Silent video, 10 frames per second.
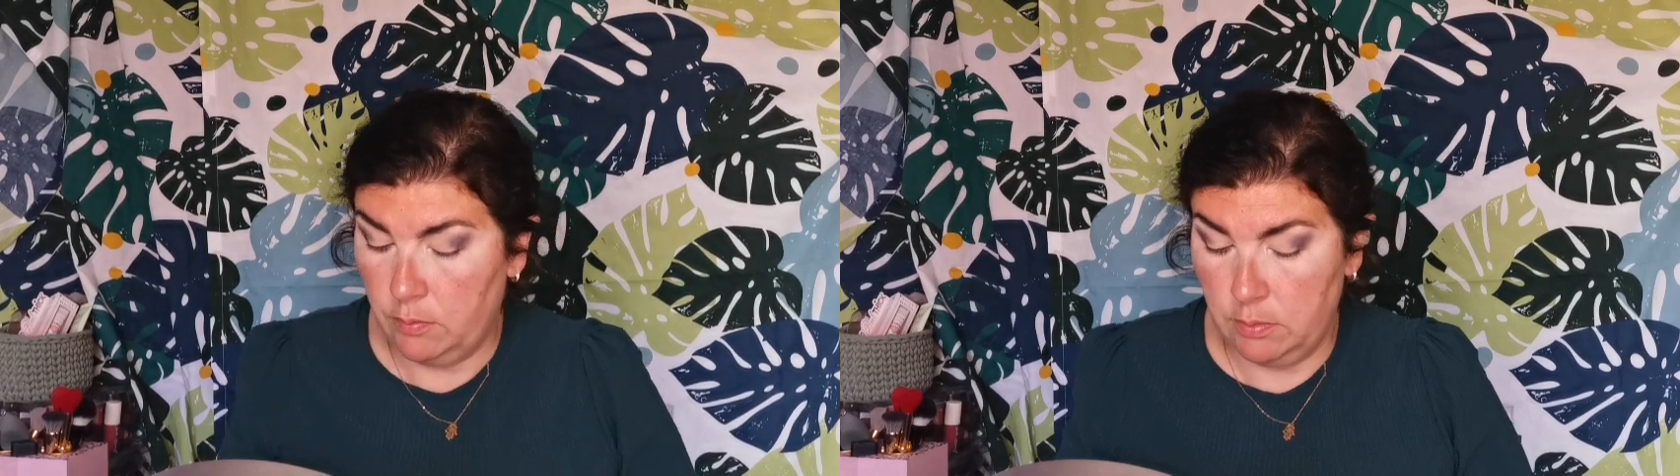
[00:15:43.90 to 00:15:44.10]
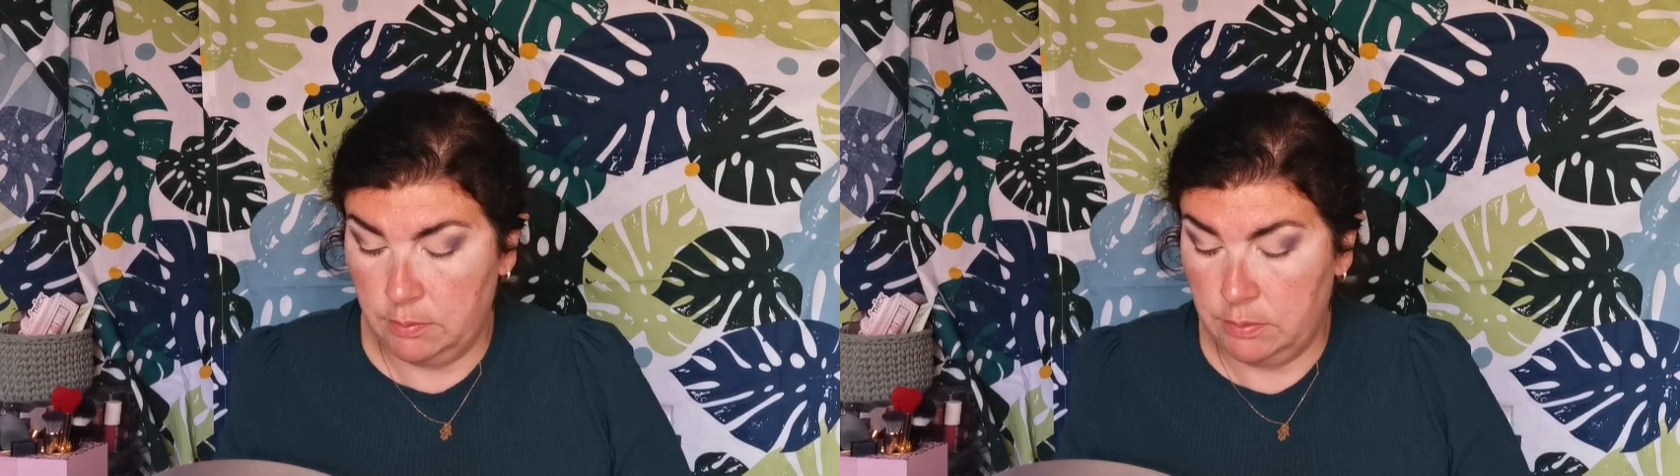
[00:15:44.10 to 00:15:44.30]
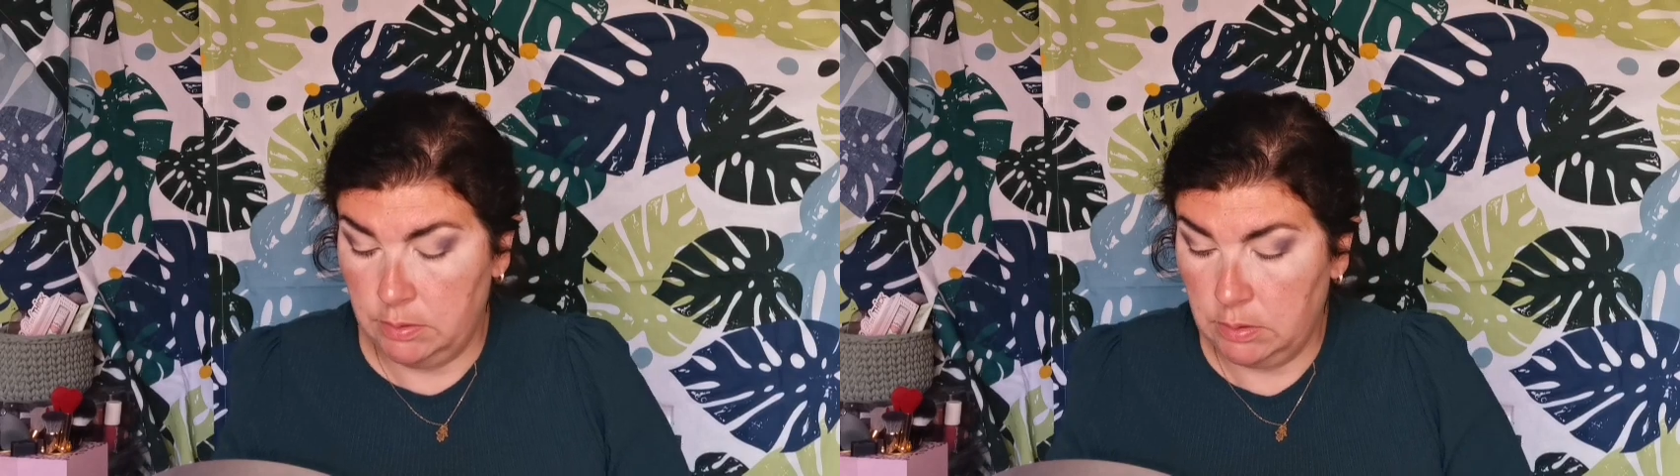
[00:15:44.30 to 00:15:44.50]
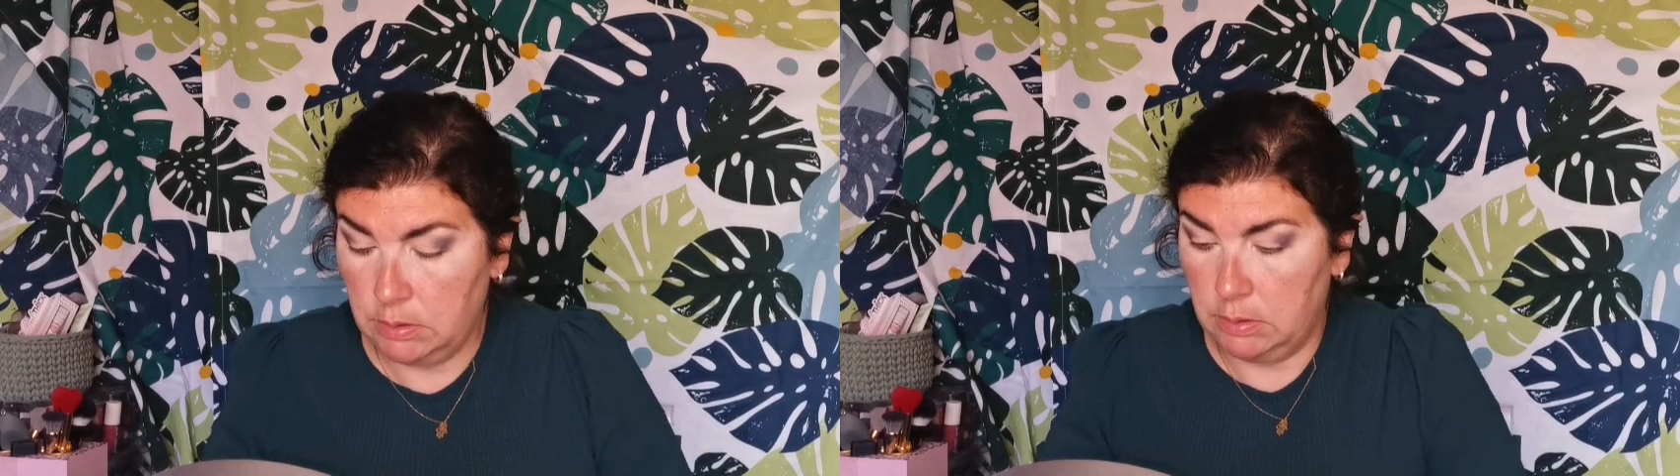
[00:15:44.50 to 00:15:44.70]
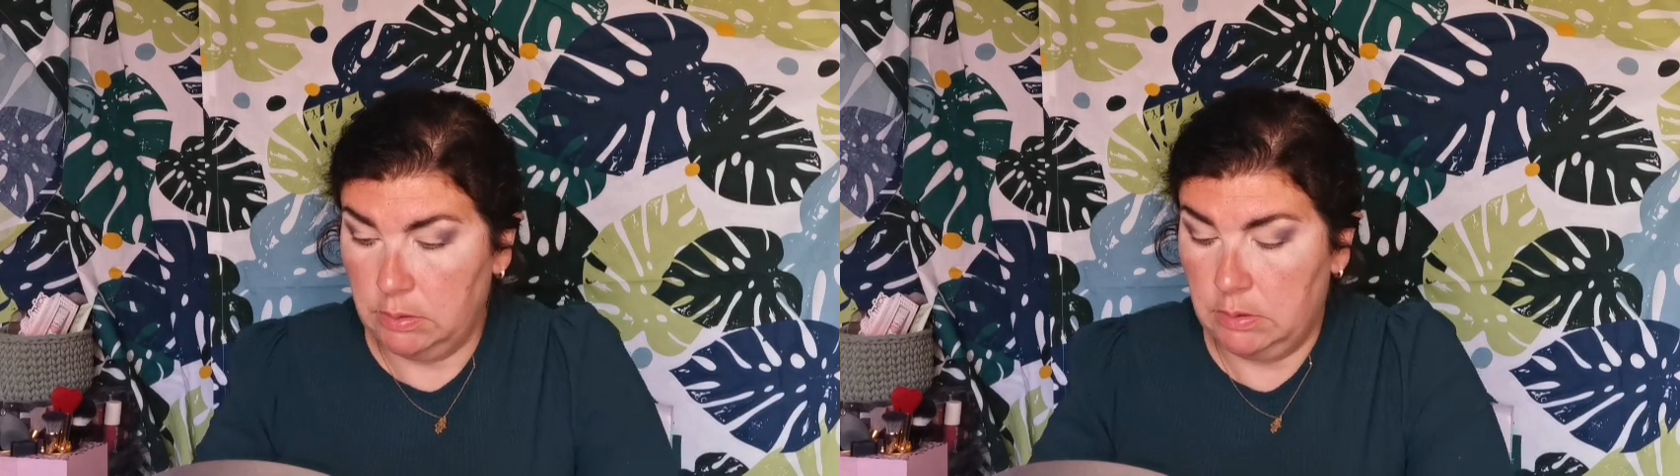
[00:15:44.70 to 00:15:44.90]
And I will
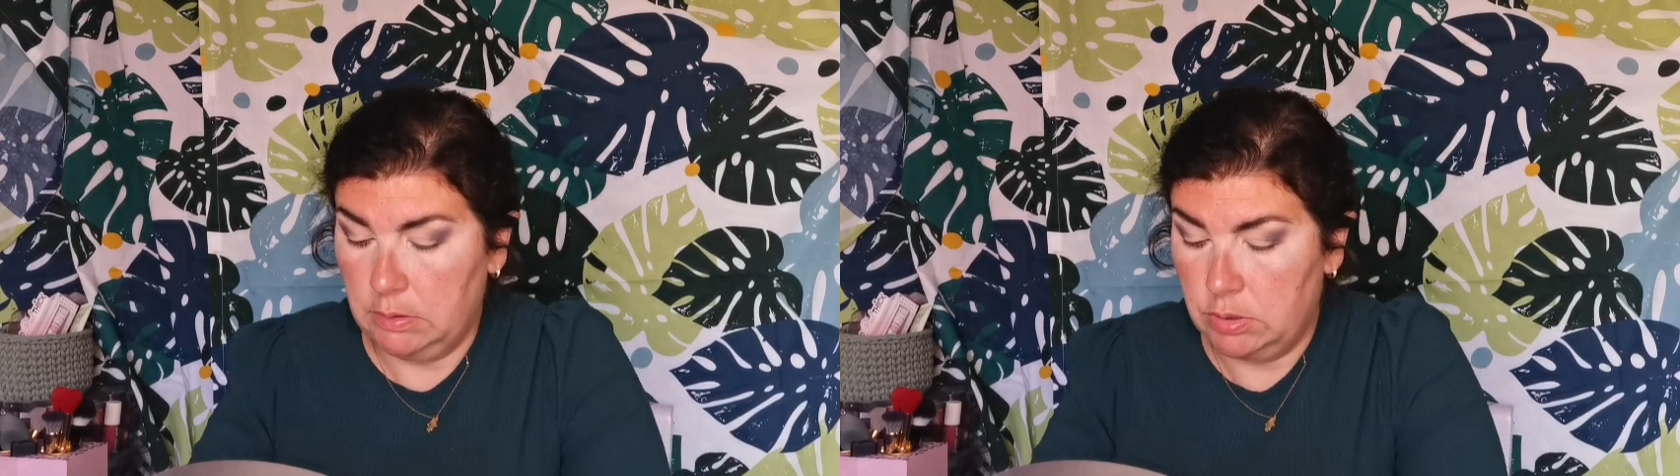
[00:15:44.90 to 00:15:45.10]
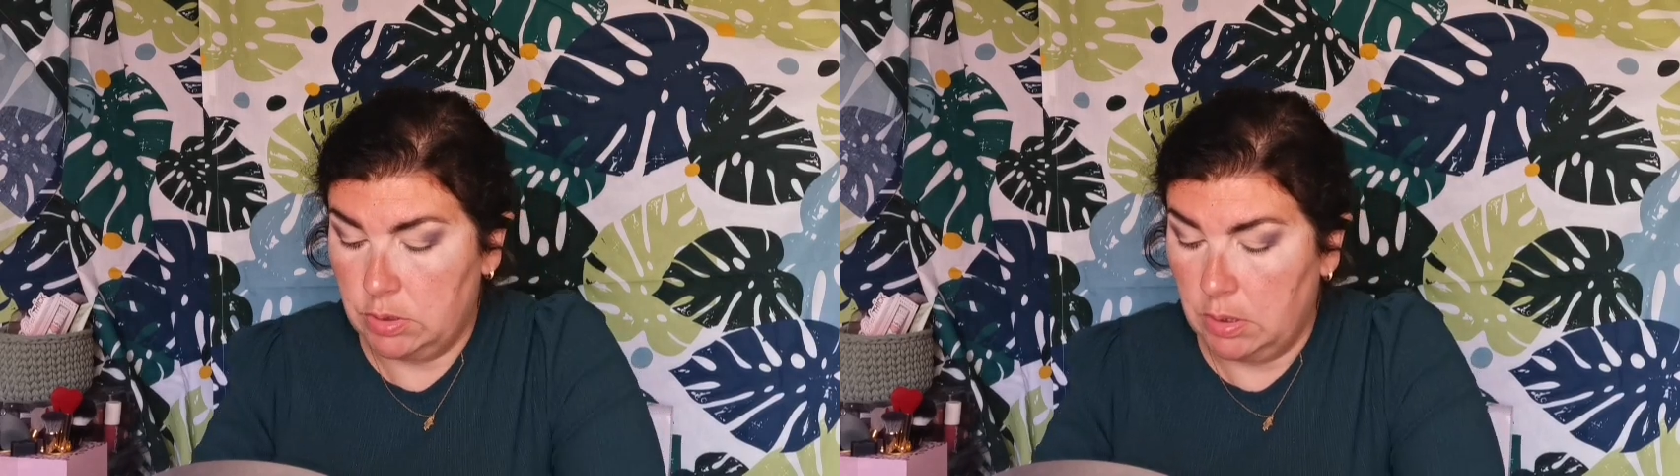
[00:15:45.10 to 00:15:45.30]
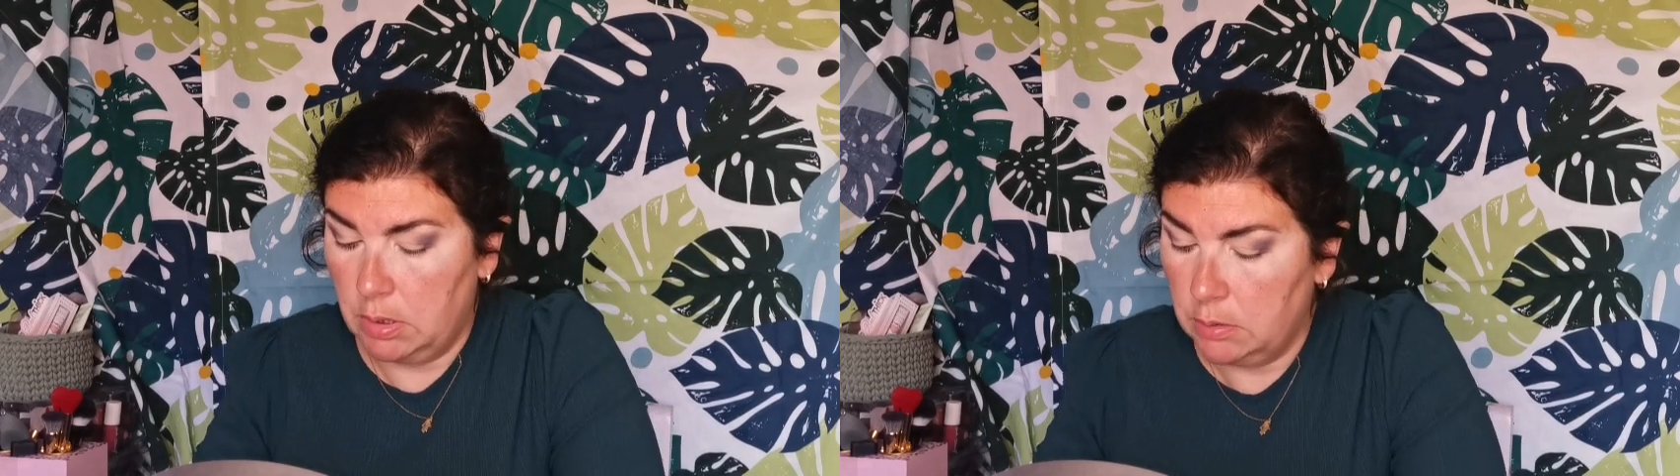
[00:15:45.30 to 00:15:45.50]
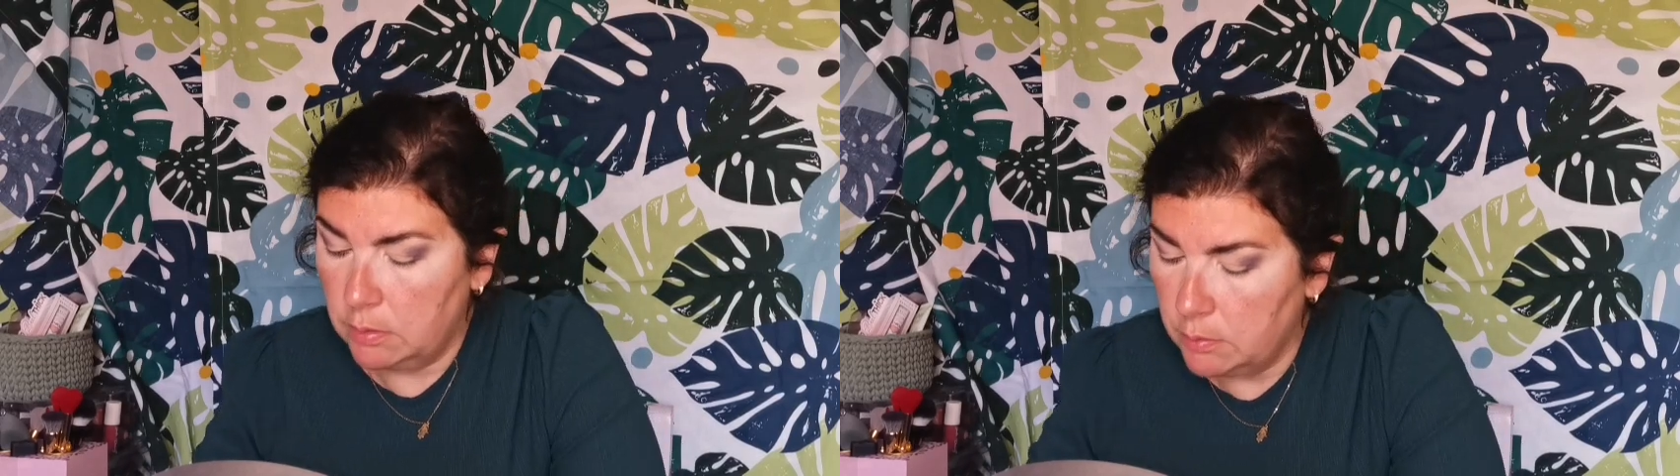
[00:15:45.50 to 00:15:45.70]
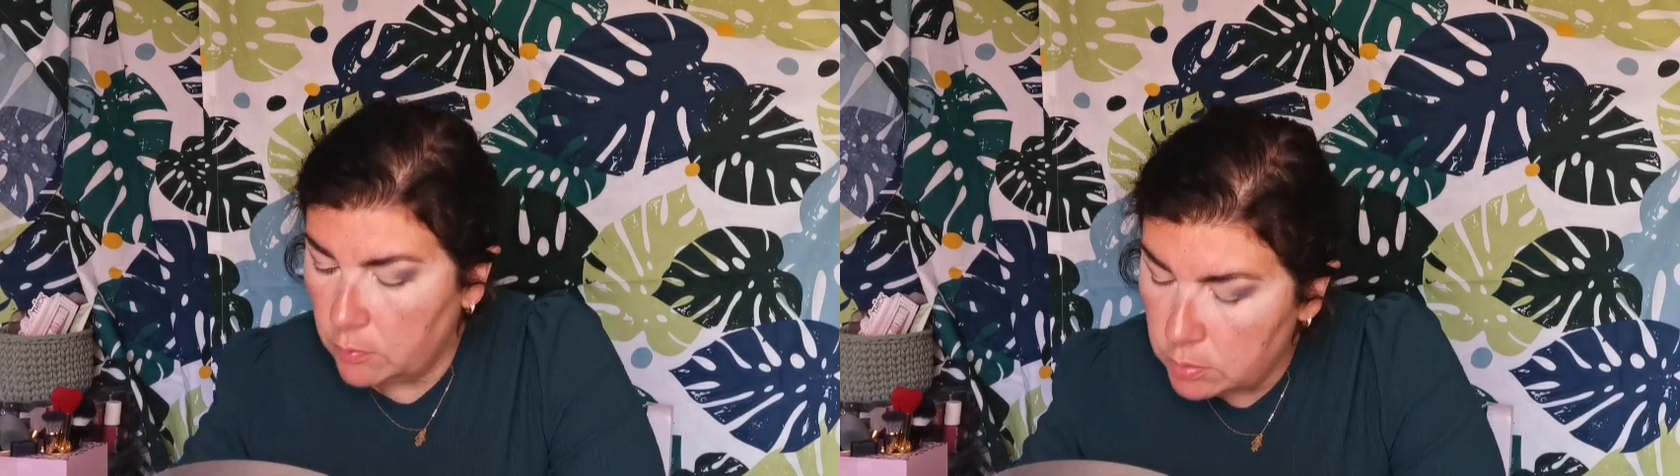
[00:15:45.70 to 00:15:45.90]
dig in that
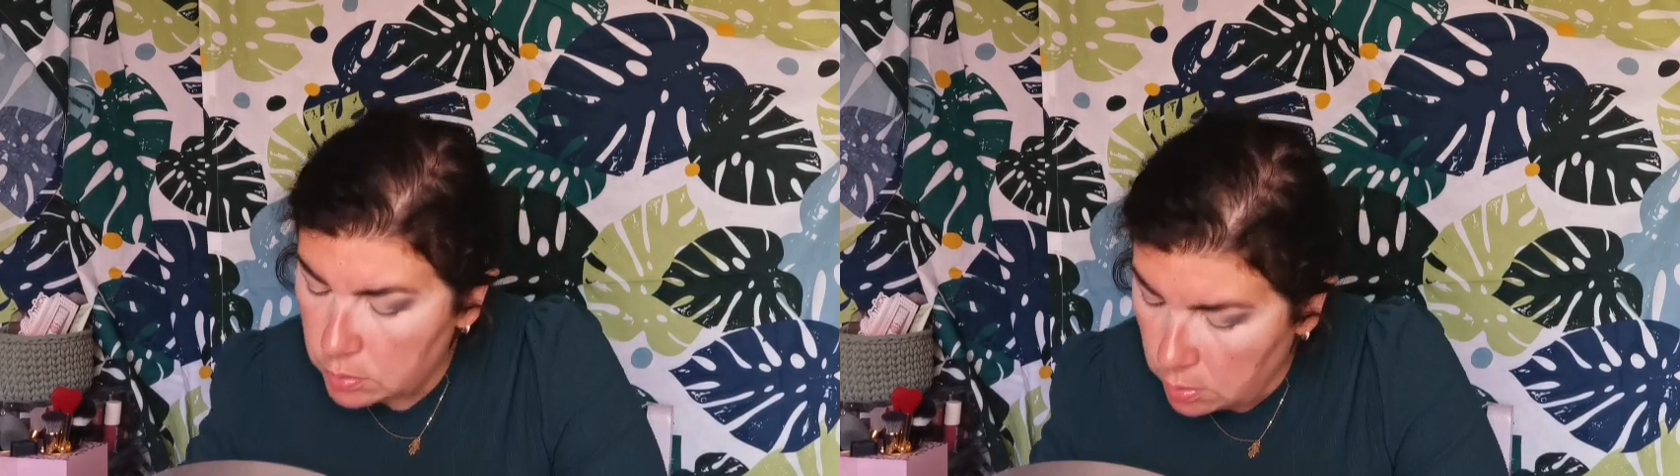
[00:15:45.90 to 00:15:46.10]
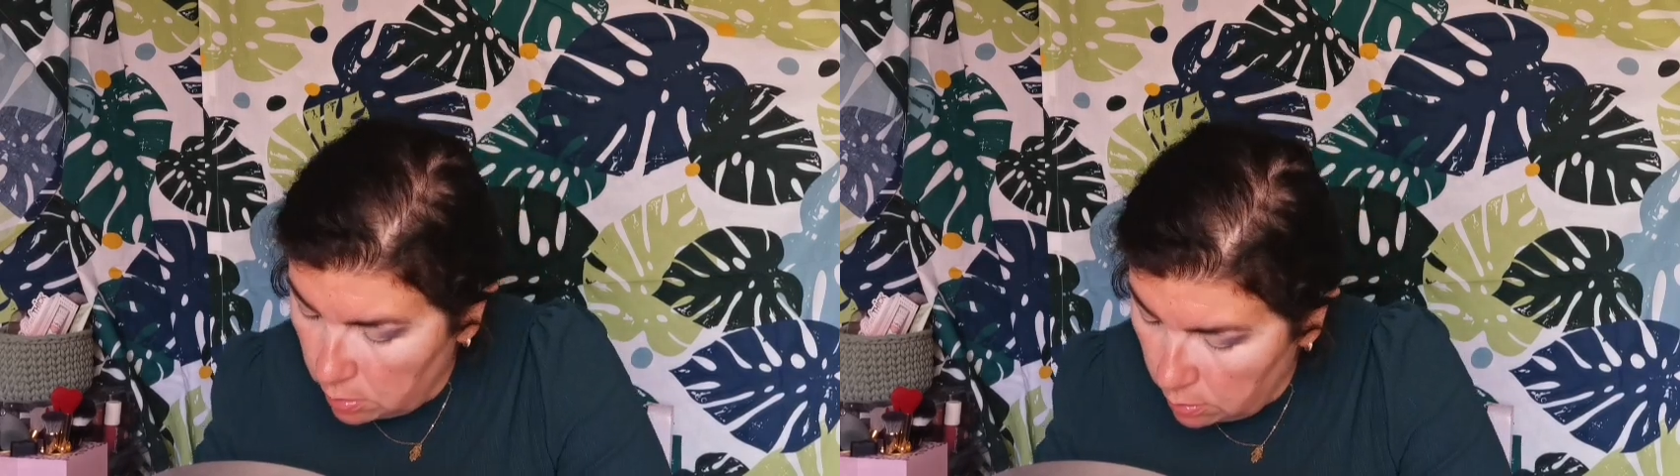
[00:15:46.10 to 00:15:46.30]
shade,